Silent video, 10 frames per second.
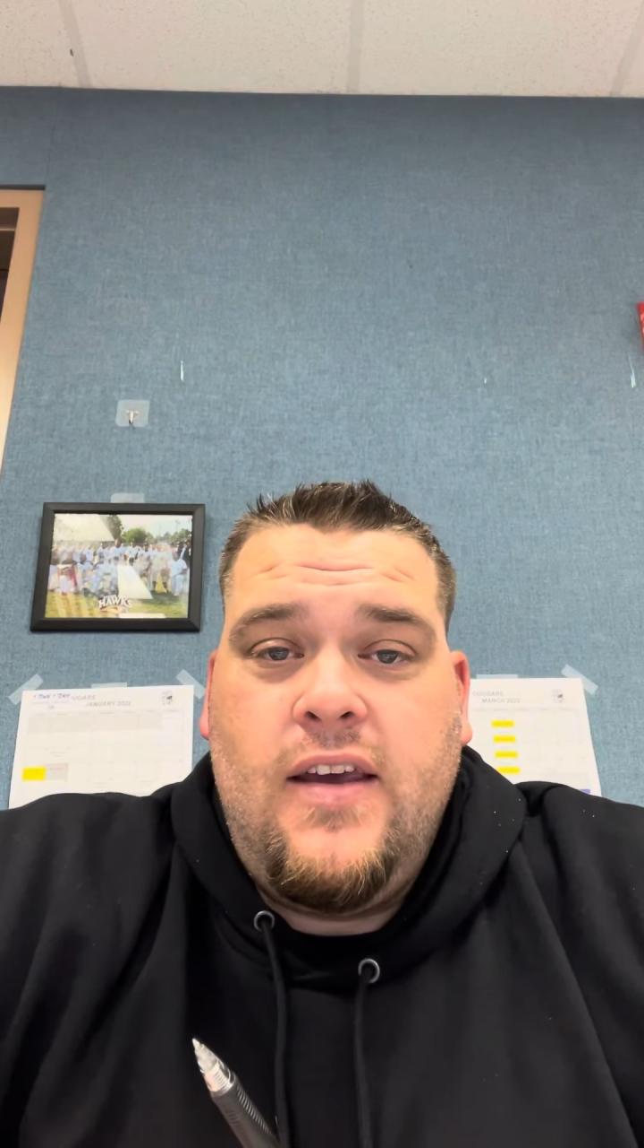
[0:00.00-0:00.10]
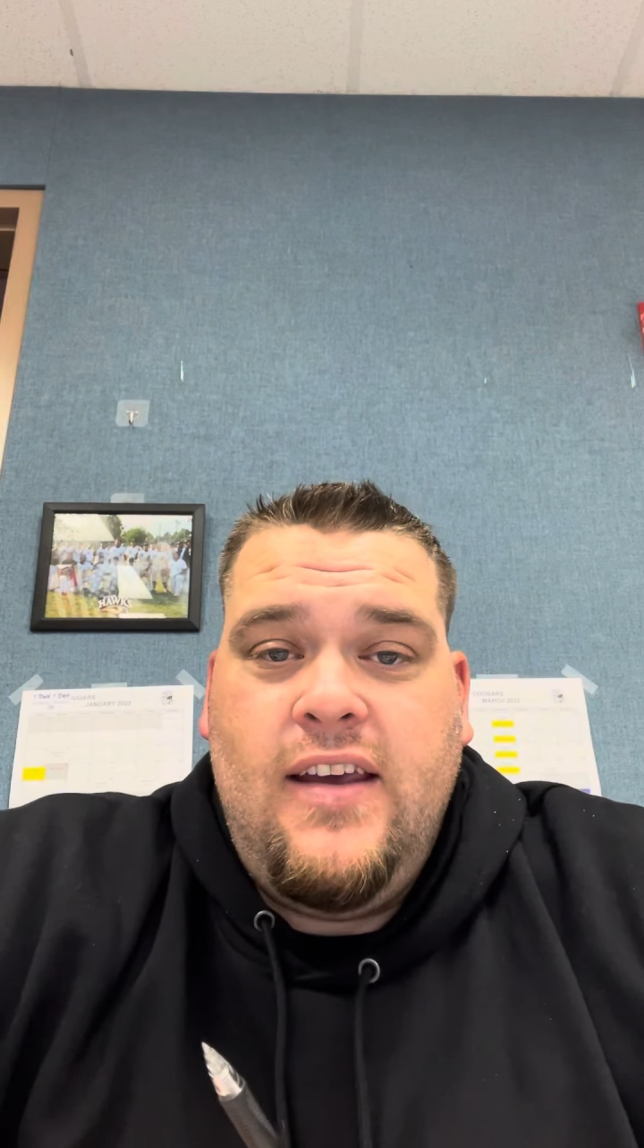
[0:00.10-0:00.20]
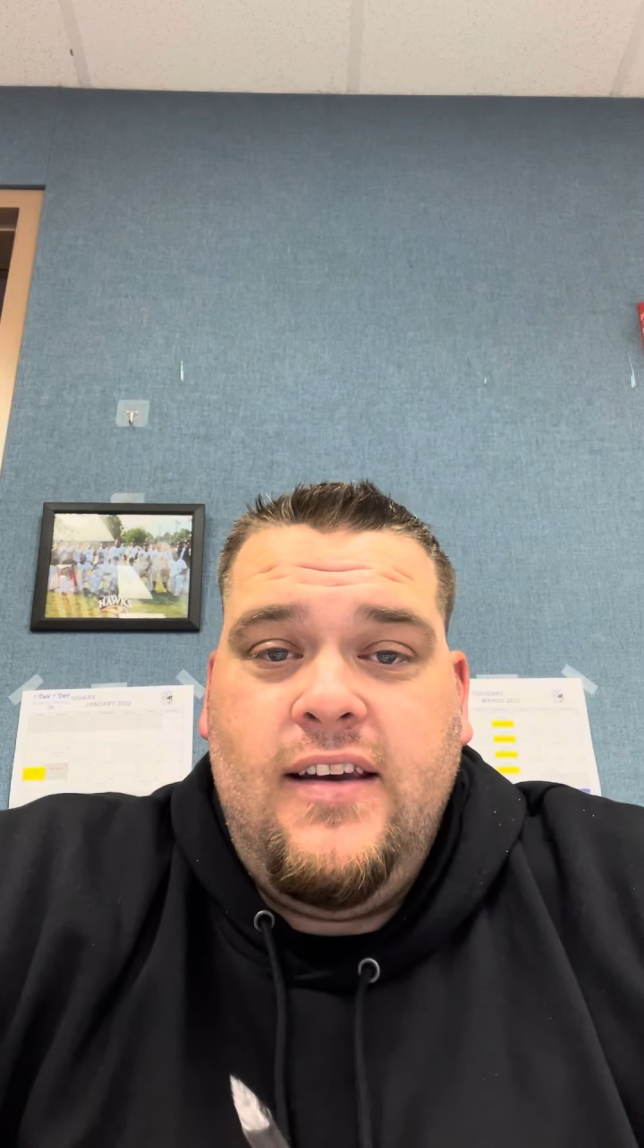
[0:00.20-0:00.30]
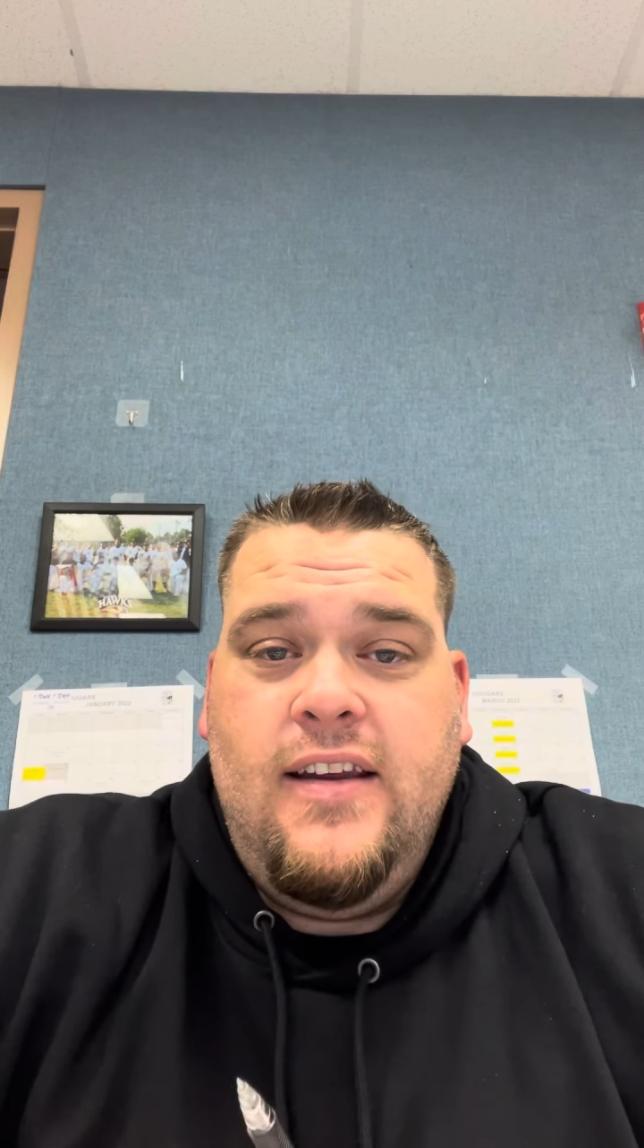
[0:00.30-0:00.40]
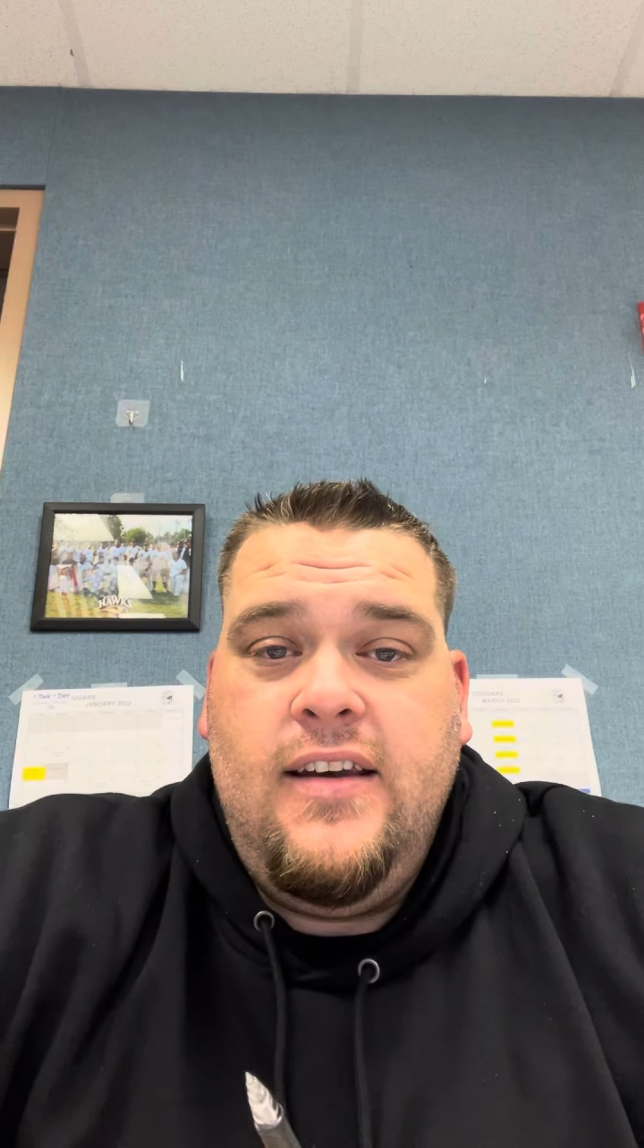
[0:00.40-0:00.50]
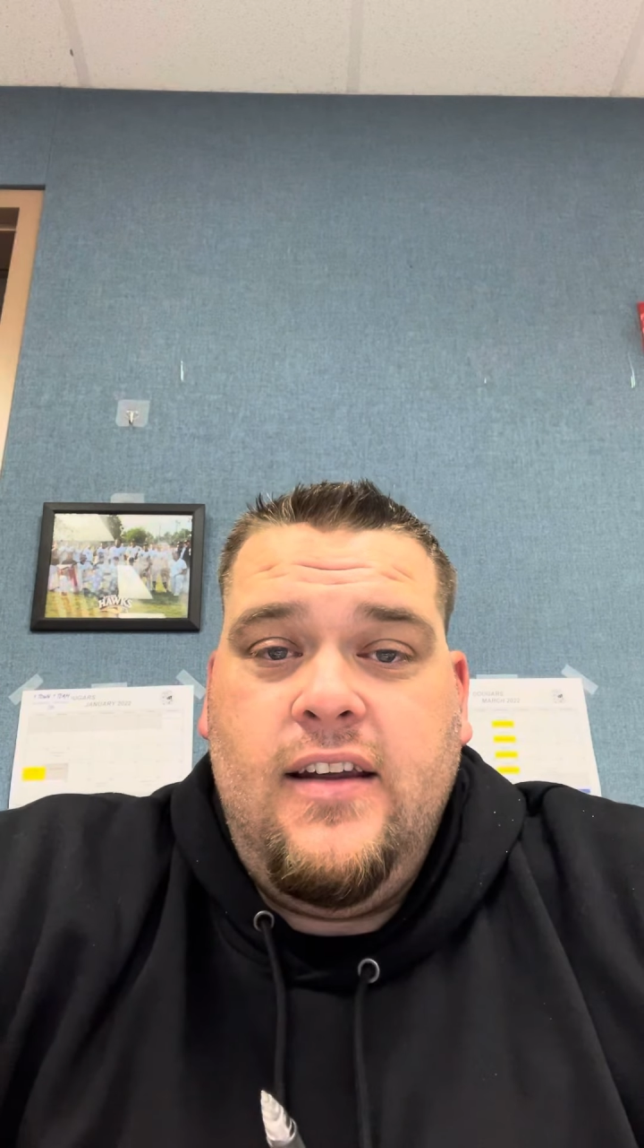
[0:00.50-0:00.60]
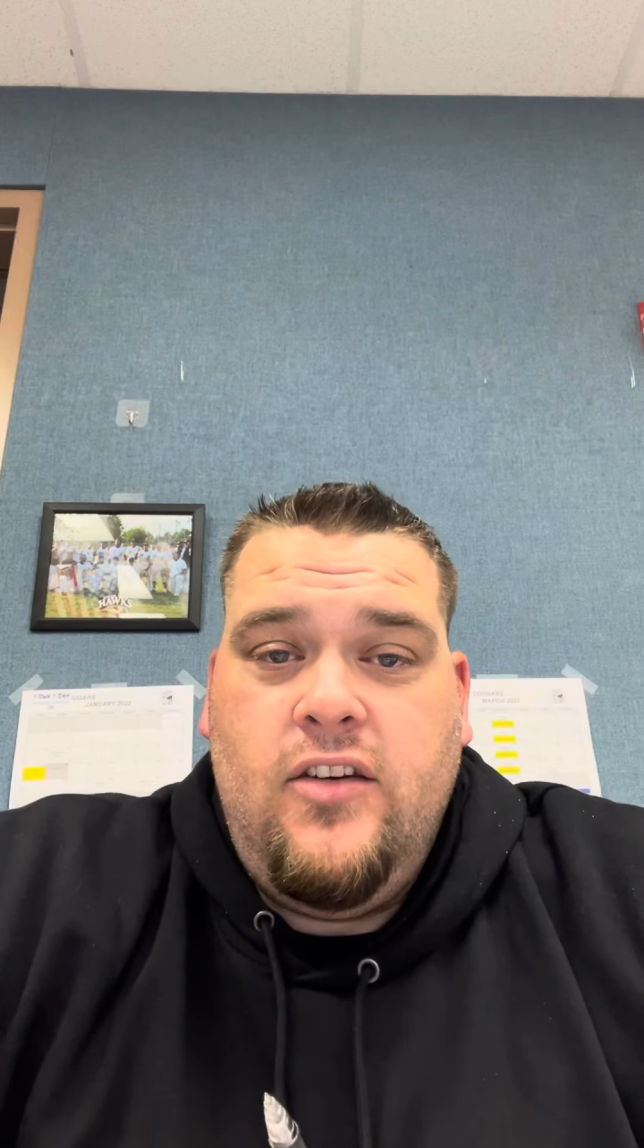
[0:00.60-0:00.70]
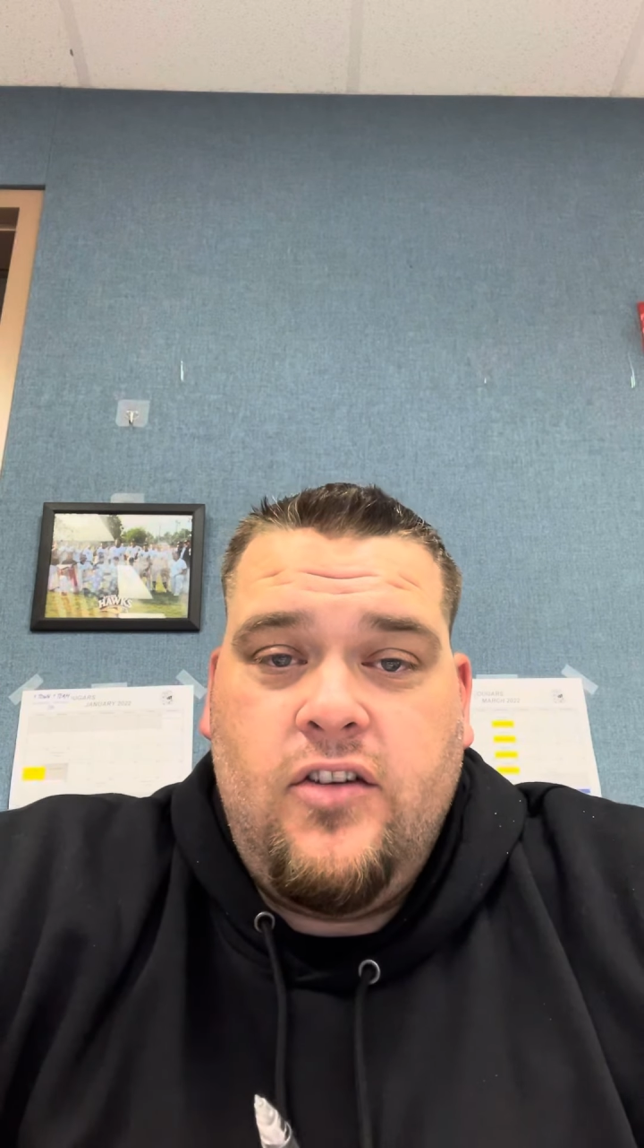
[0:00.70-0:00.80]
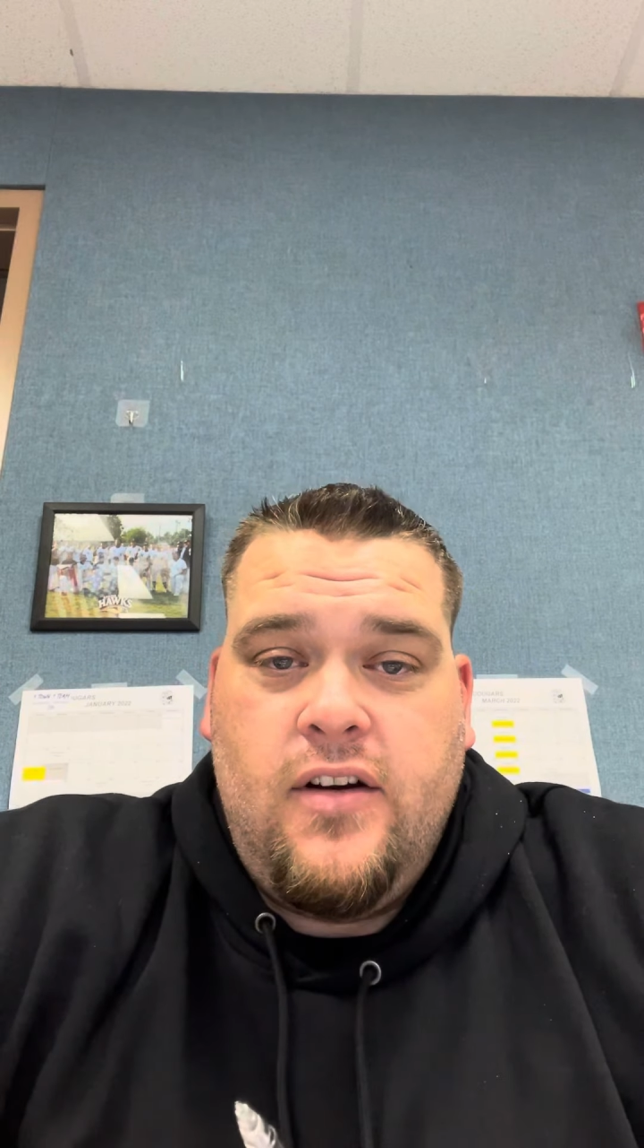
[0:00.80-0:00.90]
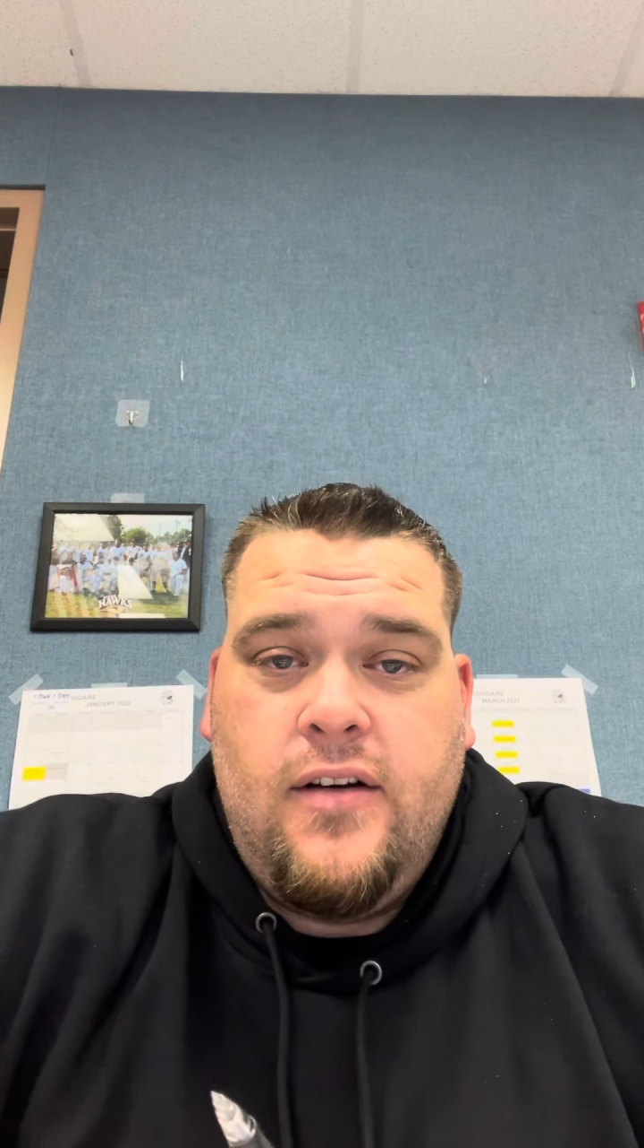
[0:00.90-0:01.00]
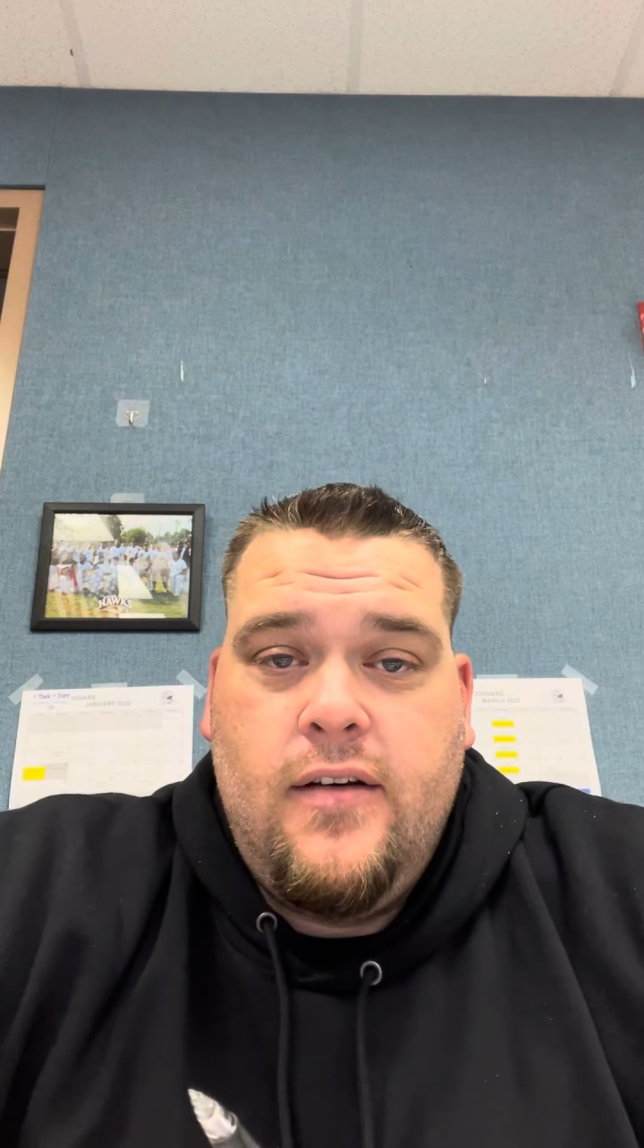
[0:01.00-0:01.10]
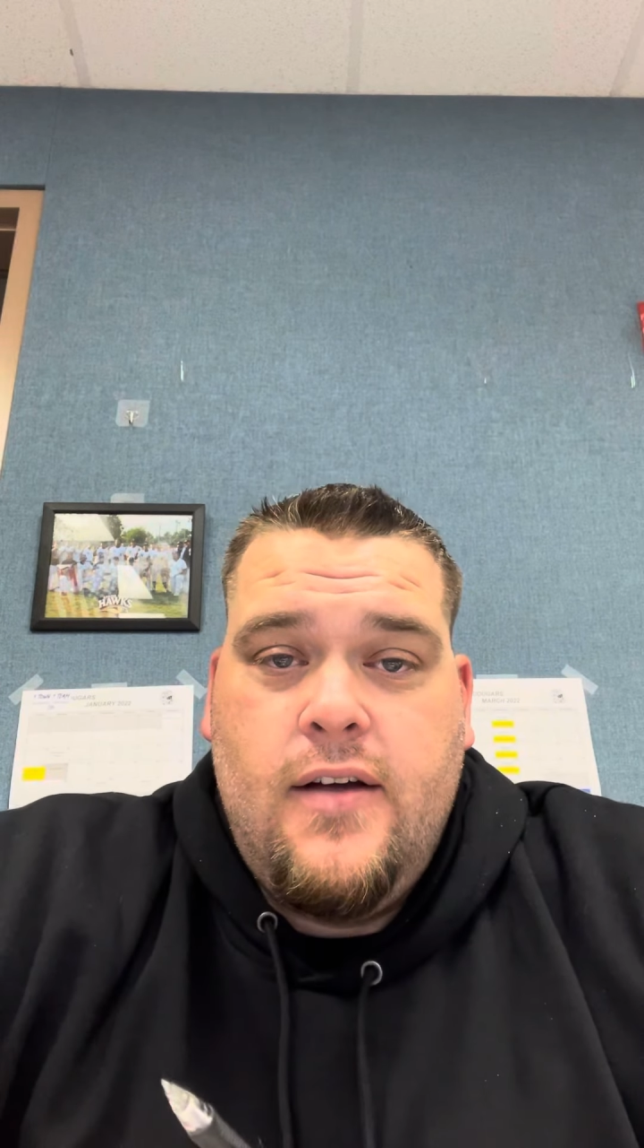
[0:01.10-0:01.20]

ED teacher